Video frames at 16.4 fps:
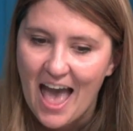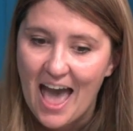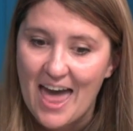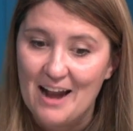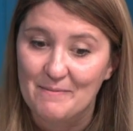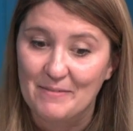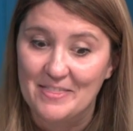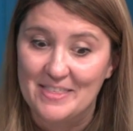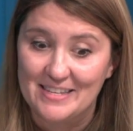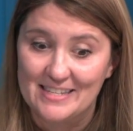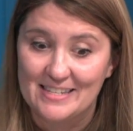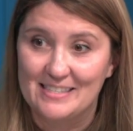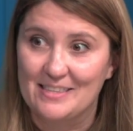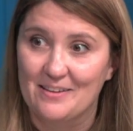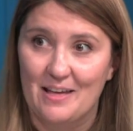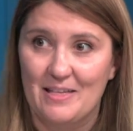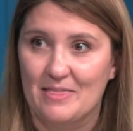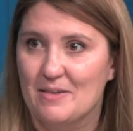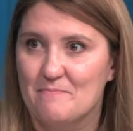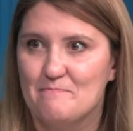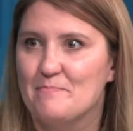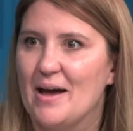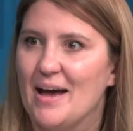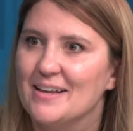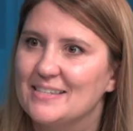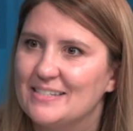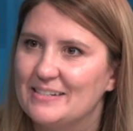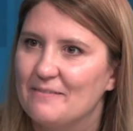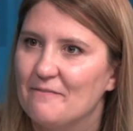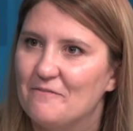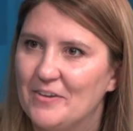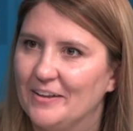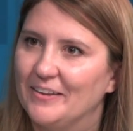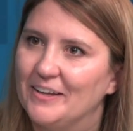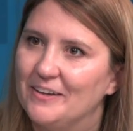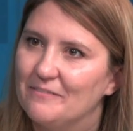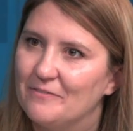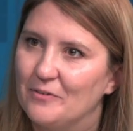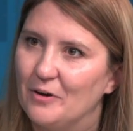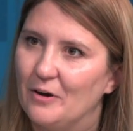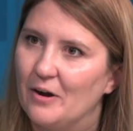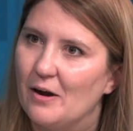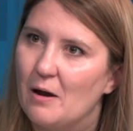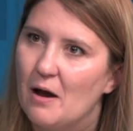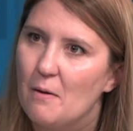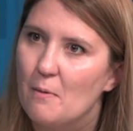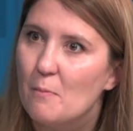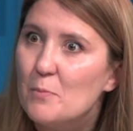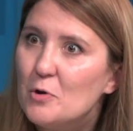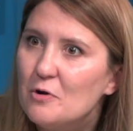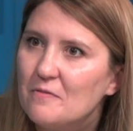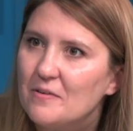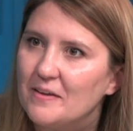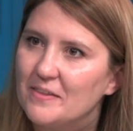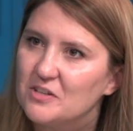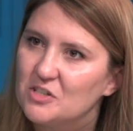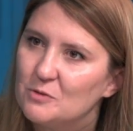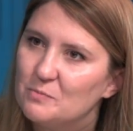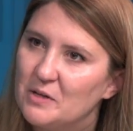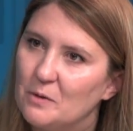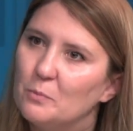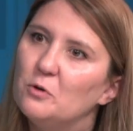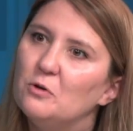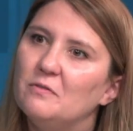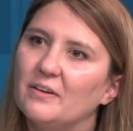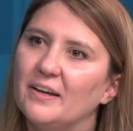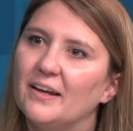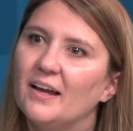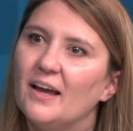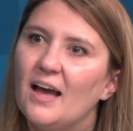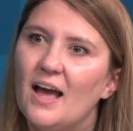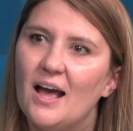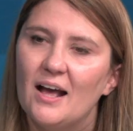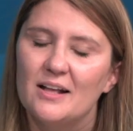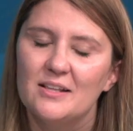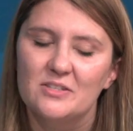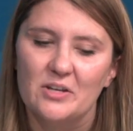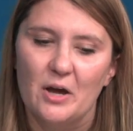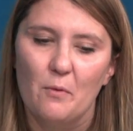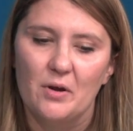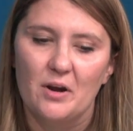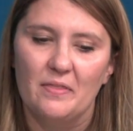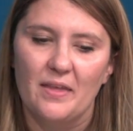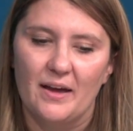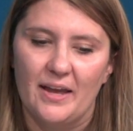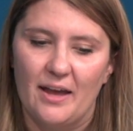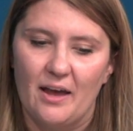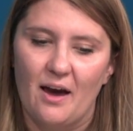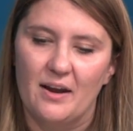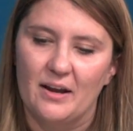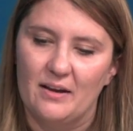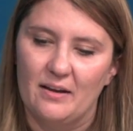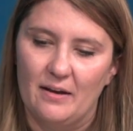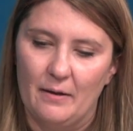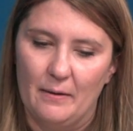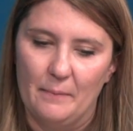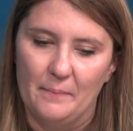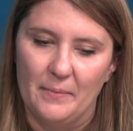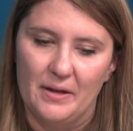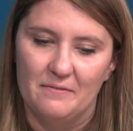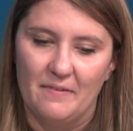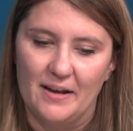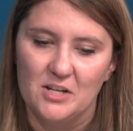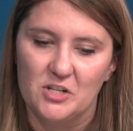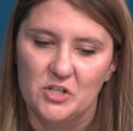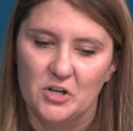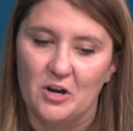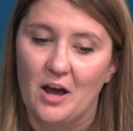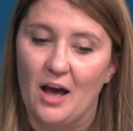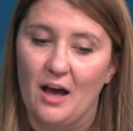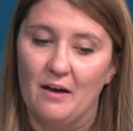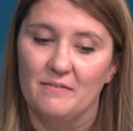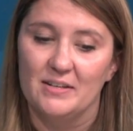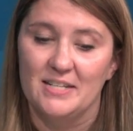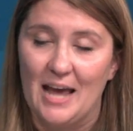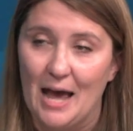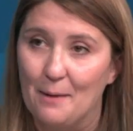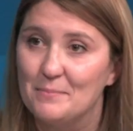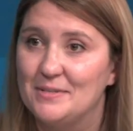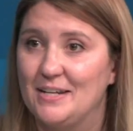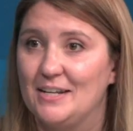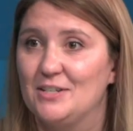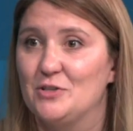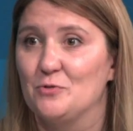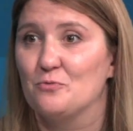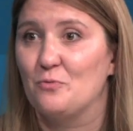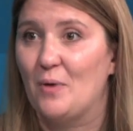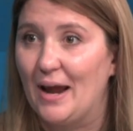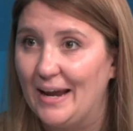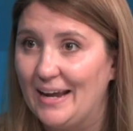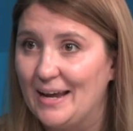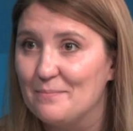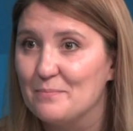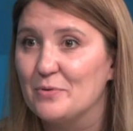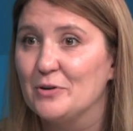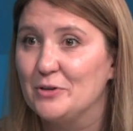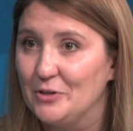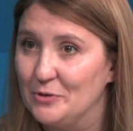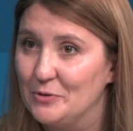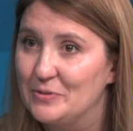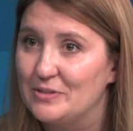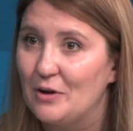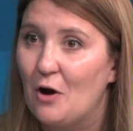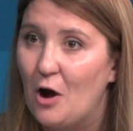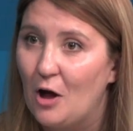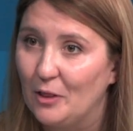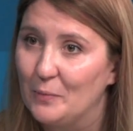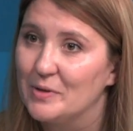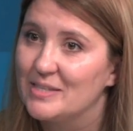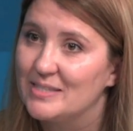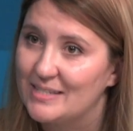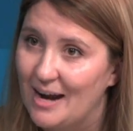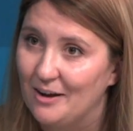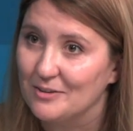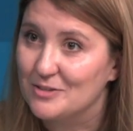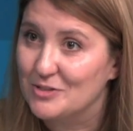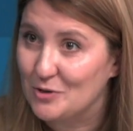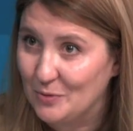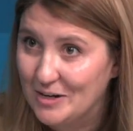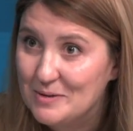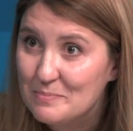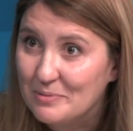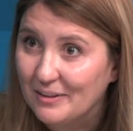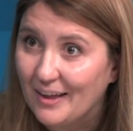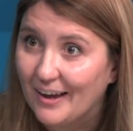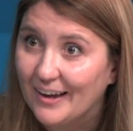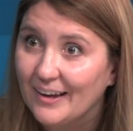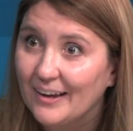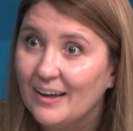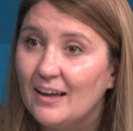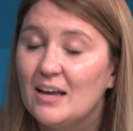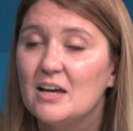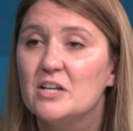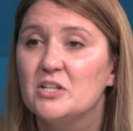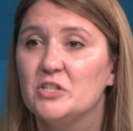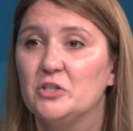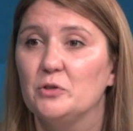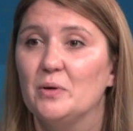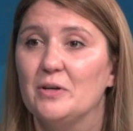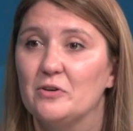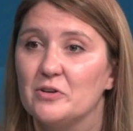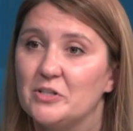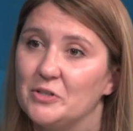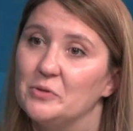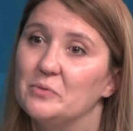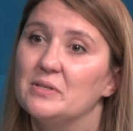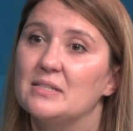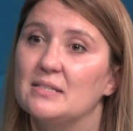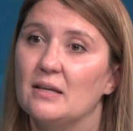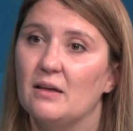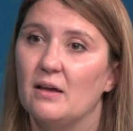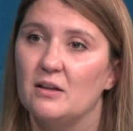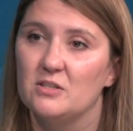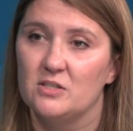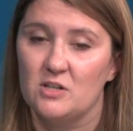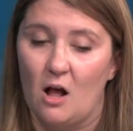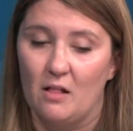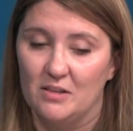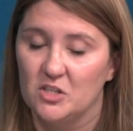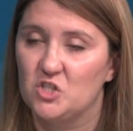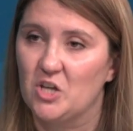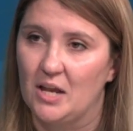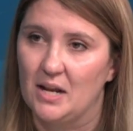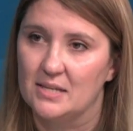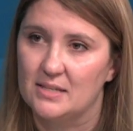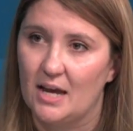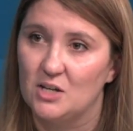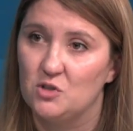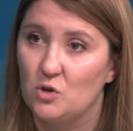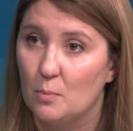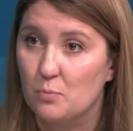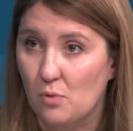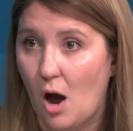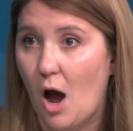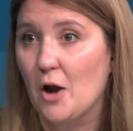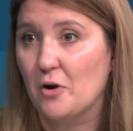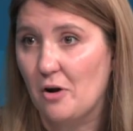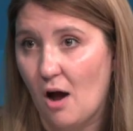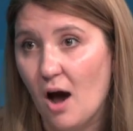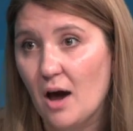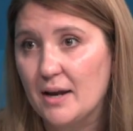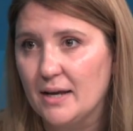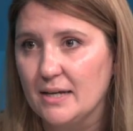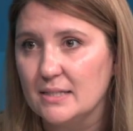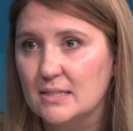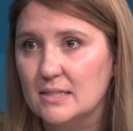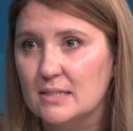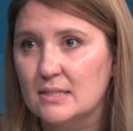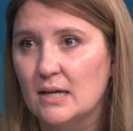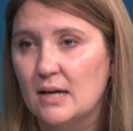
And I'm like, this is the best villain for a movie. This should be a movie. And so I went on that chaotic adventure of attempting to write and produce a Hollywood-style screenplay to introduce Stalin's genocide to a broader audience.